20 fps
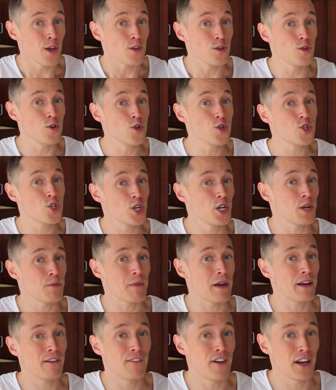you shouldn't
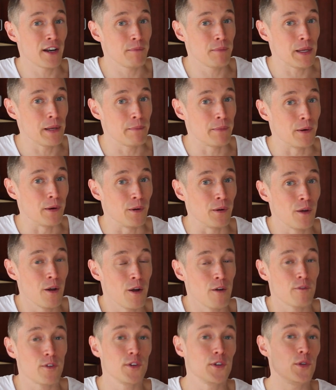make fun of
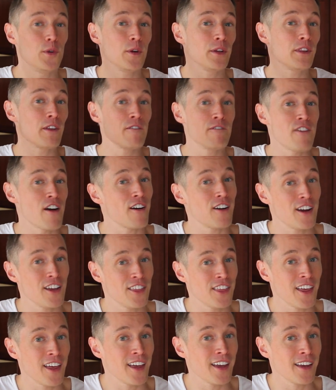people for doing the very
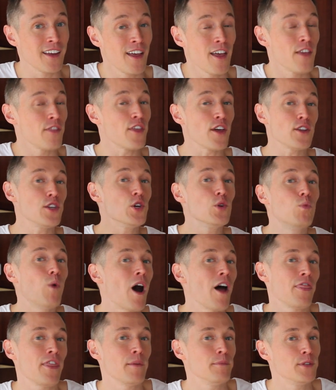thing that you
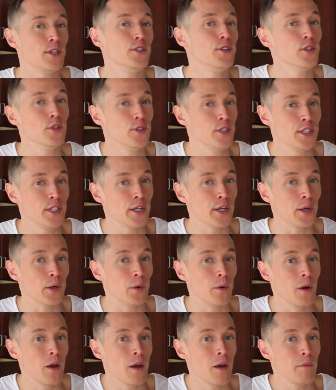want them to do to
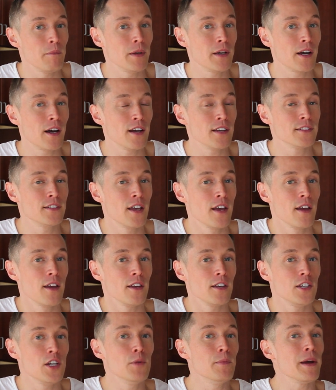you because
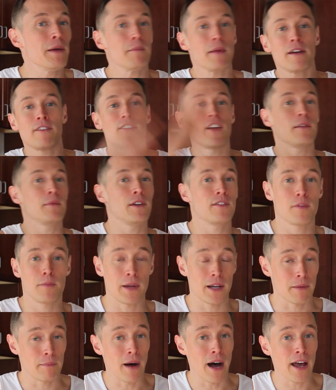you might make fun of me for
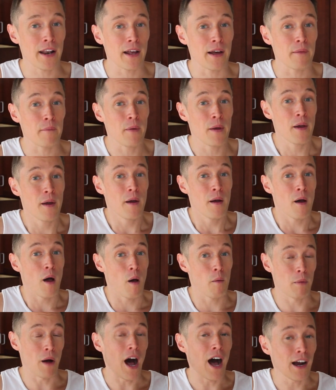being a bottom,
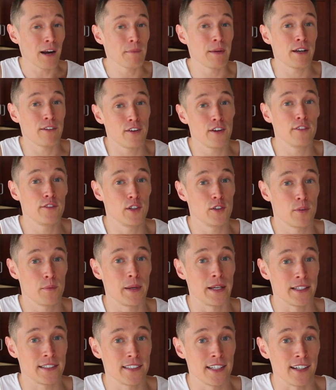but I'm gonna make fun of you for
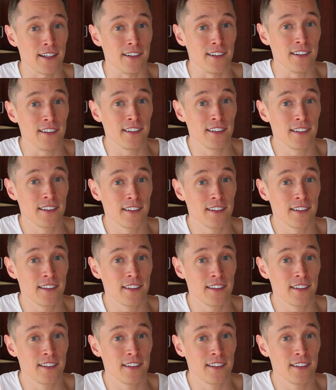being single.